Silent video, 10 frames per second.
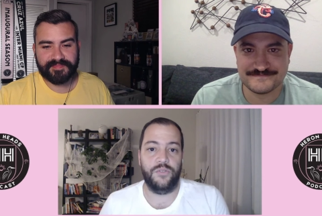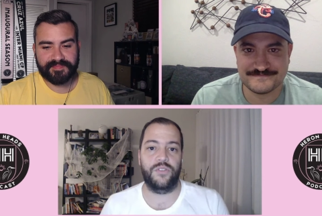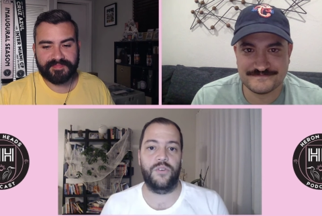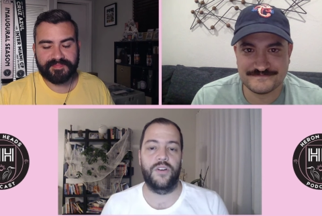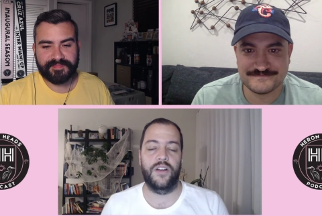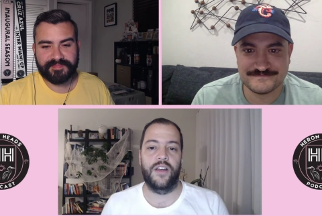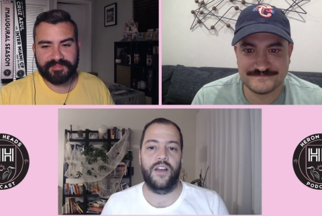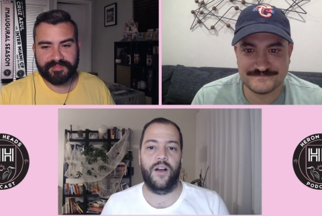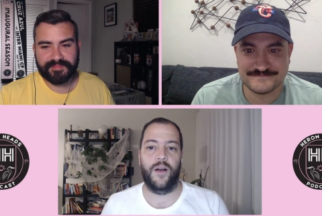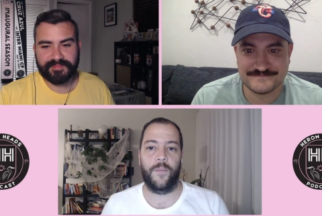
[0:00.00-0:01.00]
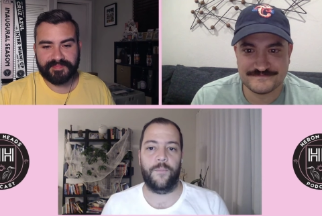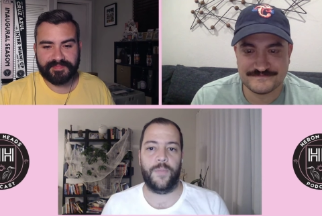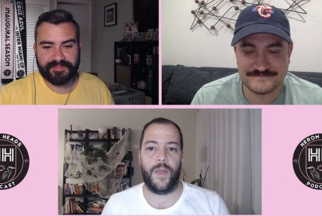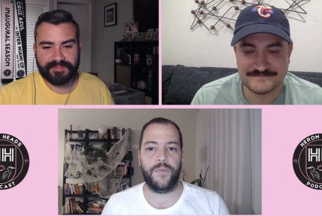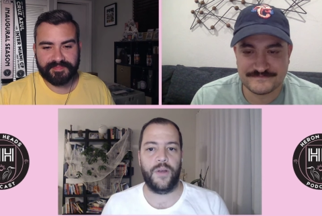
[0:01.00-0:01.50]
Speaker 1: So um,
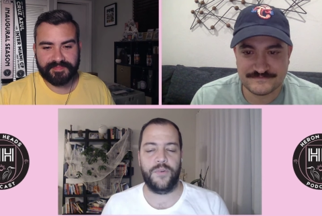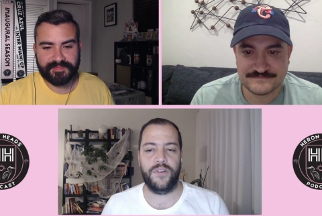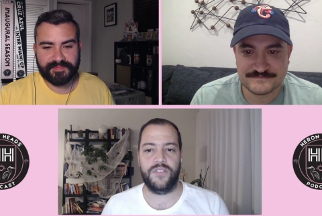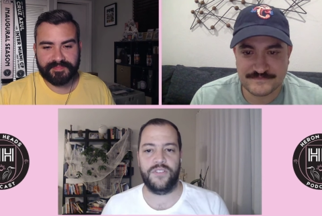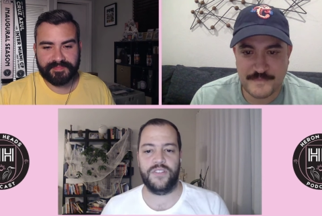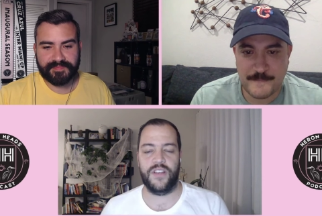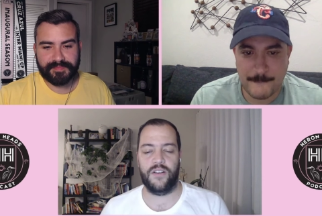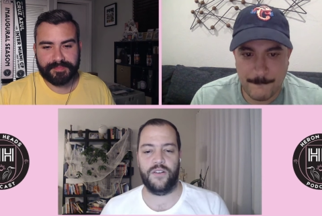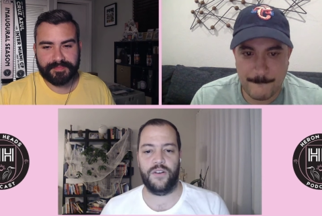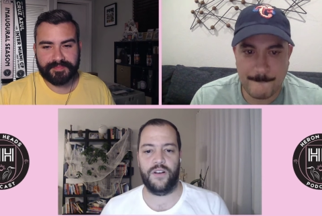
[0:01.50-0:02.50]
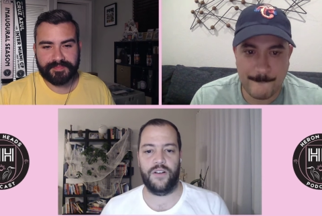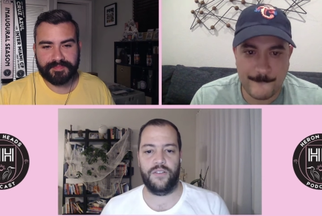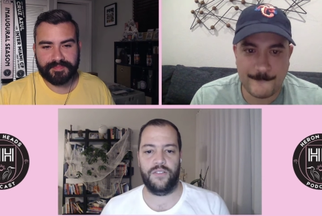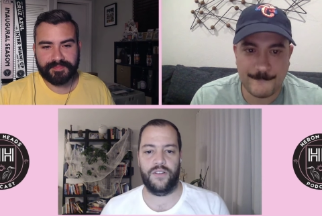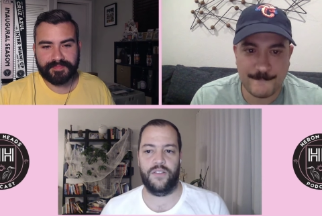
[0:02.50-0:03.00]
I'm I'm curious to see how
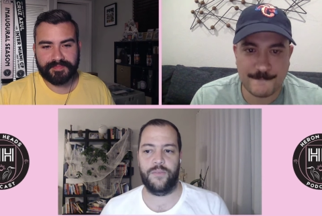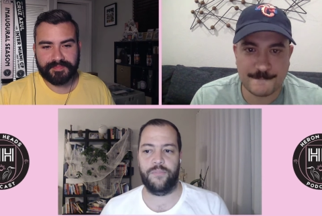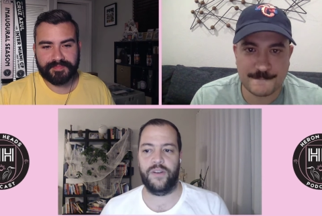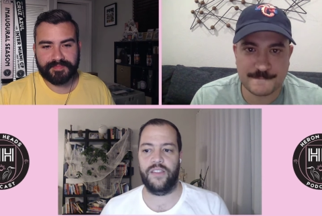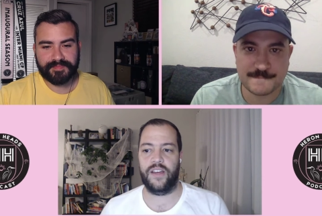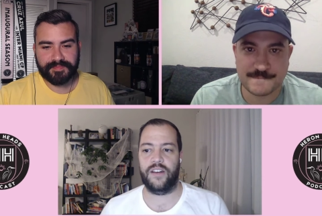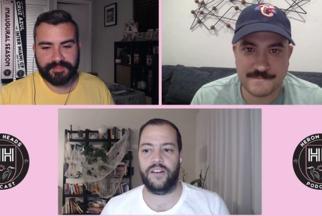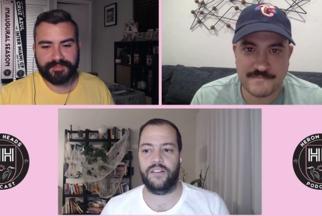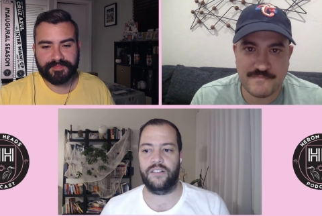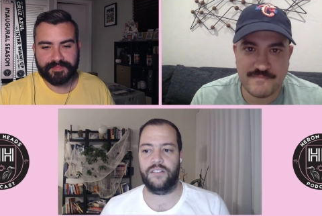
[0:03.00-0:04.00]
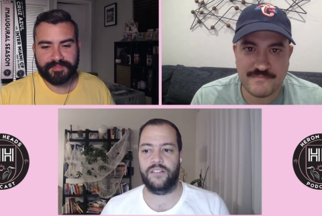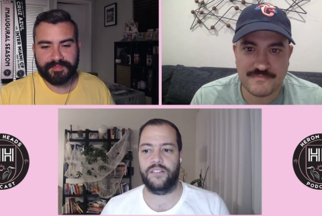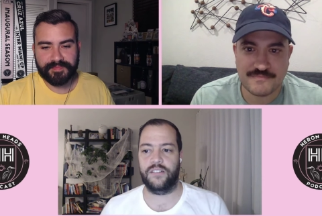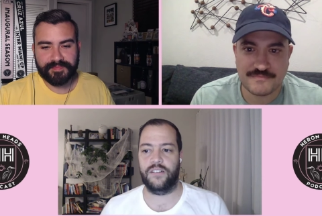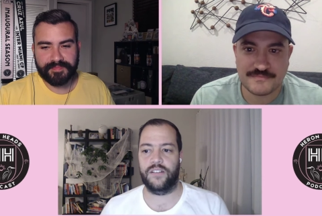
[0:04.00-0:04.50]
how how they play that
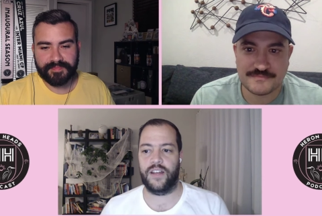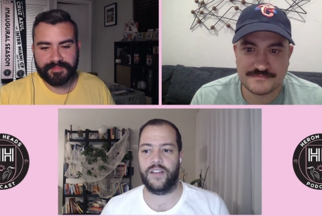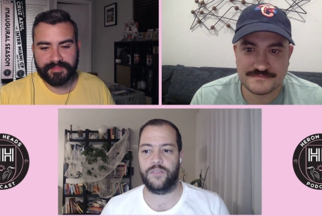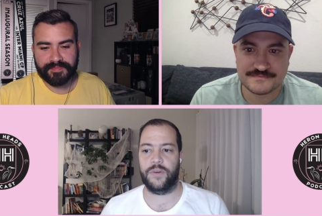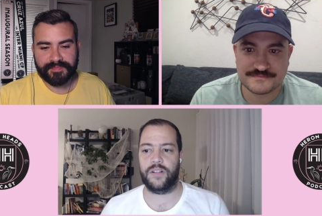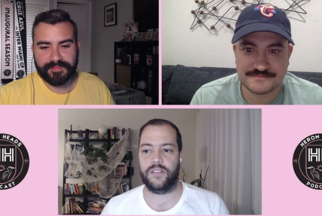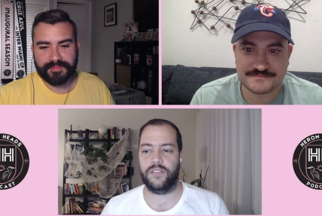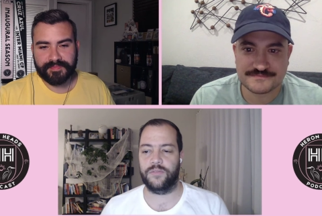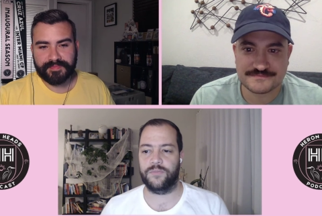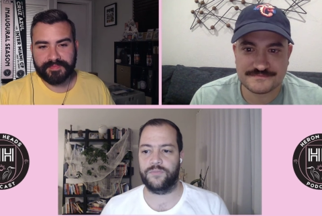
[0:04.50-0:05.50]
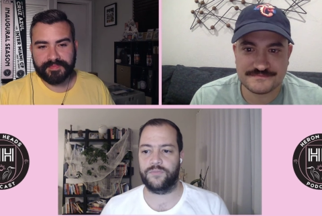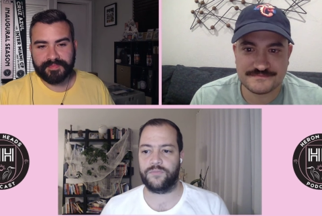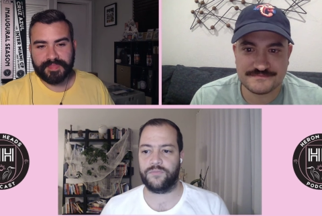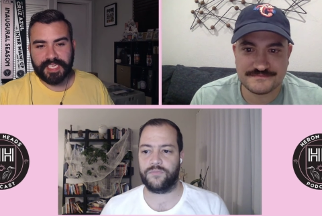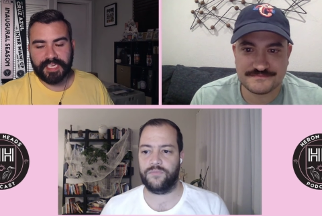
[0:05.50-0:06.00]
in that aspect.
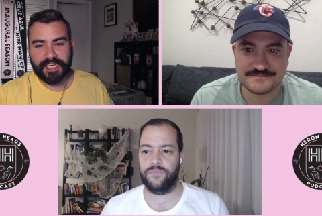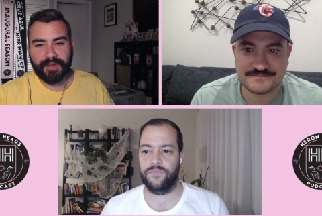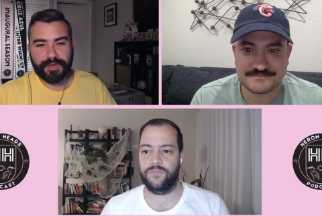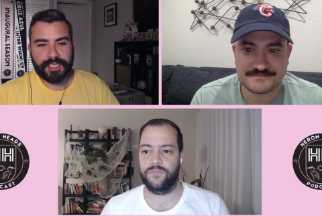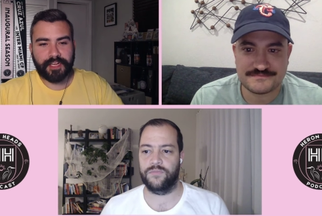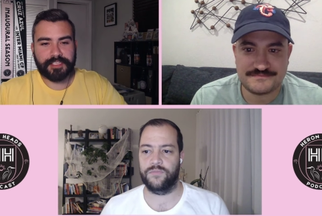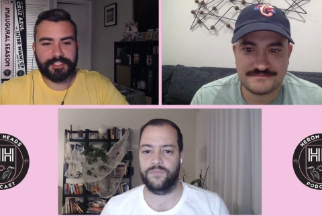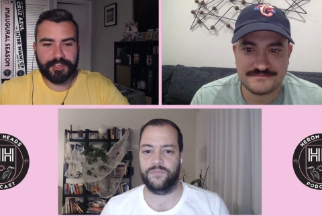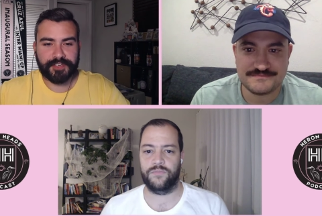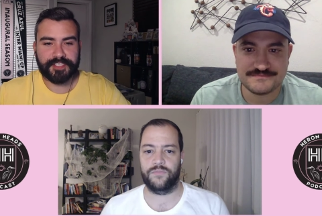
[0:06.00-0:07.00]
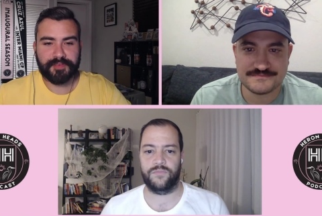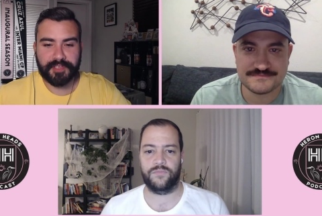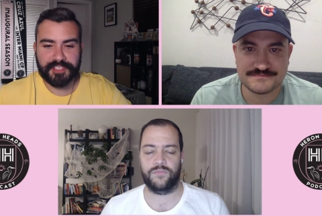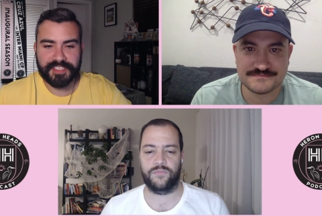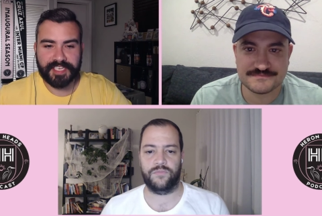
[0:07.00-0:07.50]
Speaker 2: Yeah, I wouldn't call it dirty so
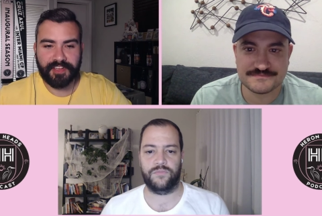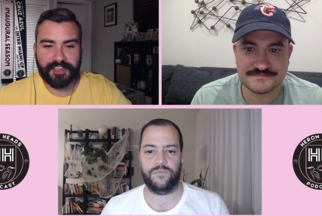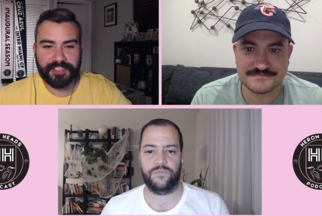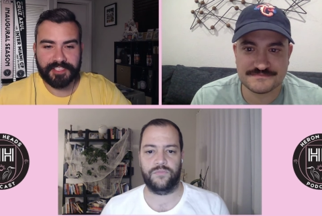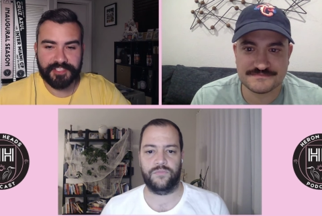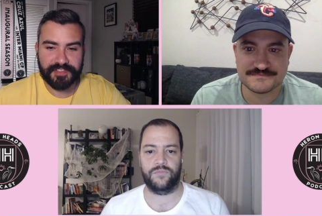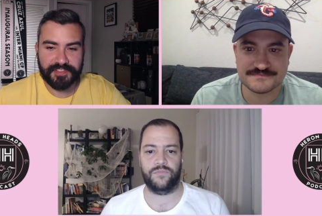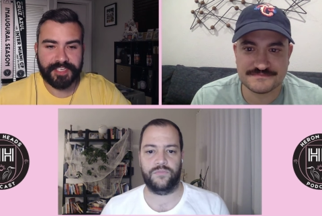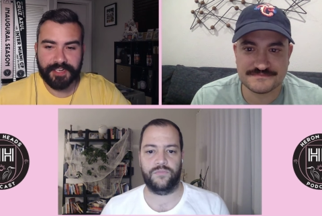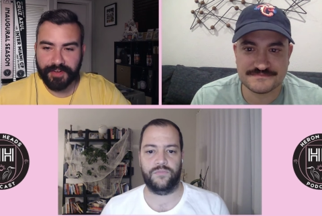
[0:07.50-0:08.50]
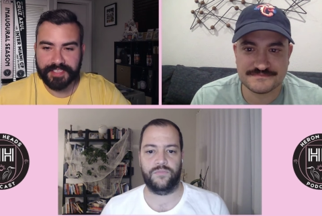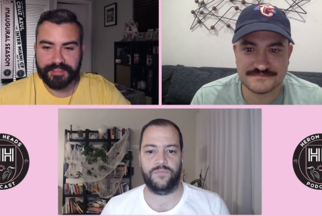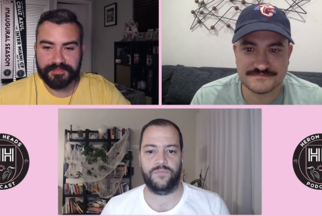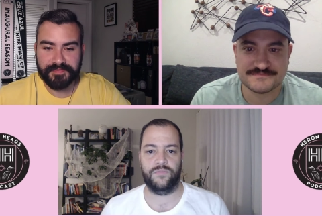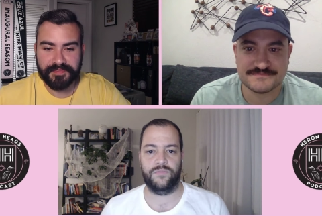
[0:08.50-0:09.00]
much as I call it just very
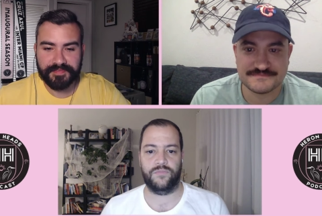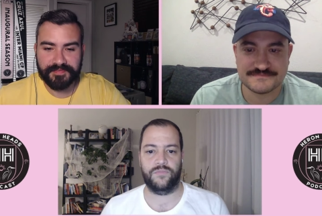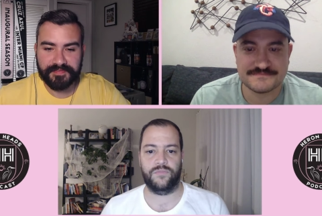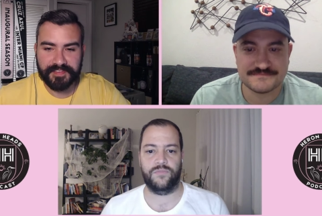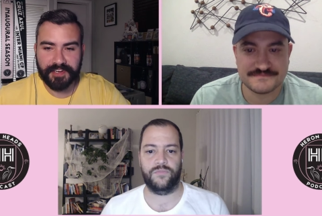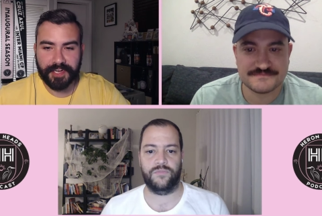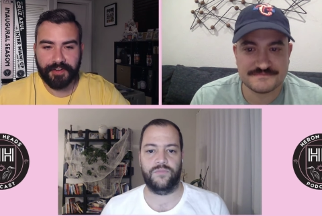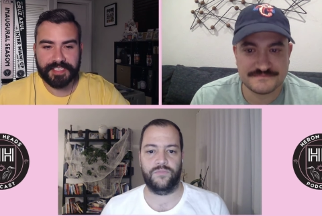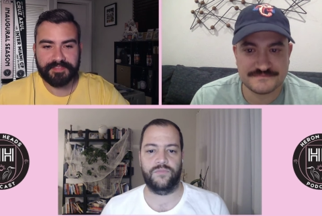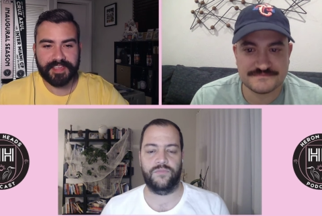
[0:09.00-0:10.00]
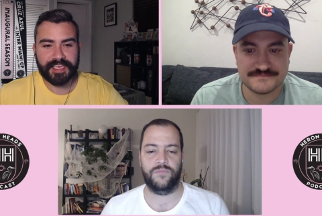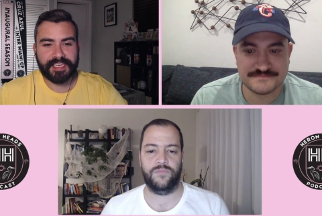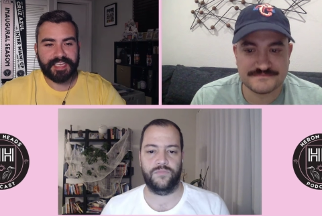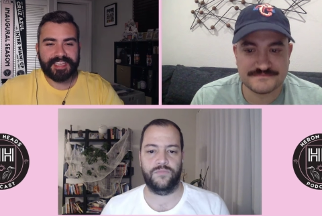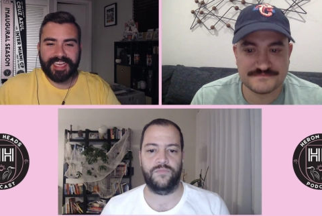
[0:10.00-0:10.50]
aggressive, very aggressive. They
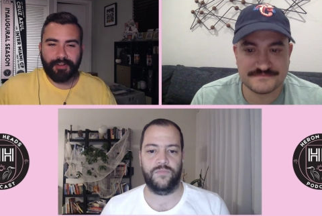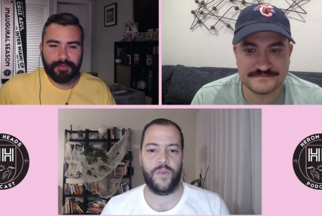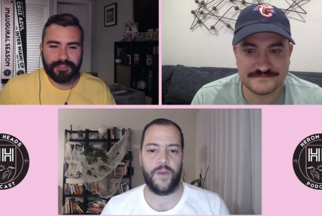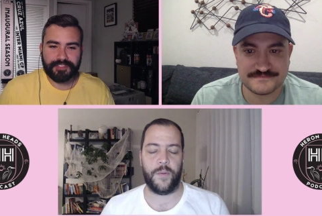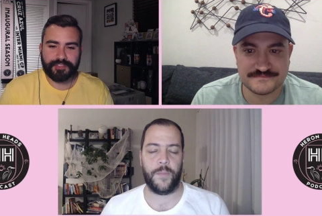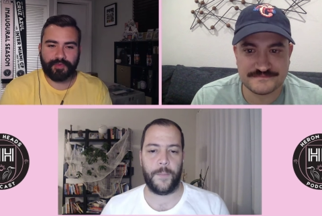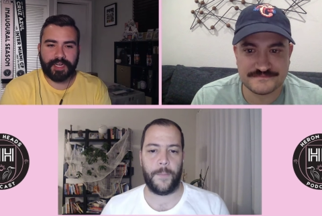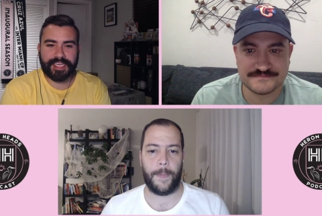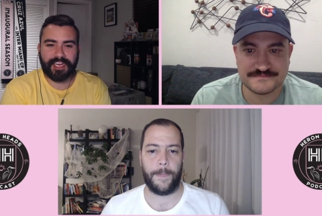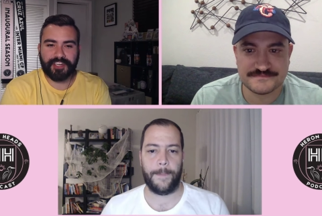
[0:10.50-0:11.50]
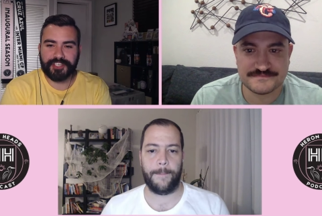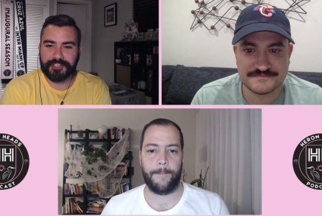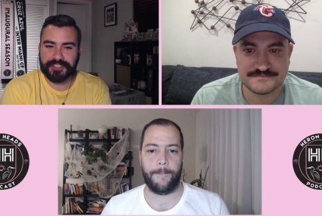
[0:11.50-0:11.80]
they almost yeah. just want to get under your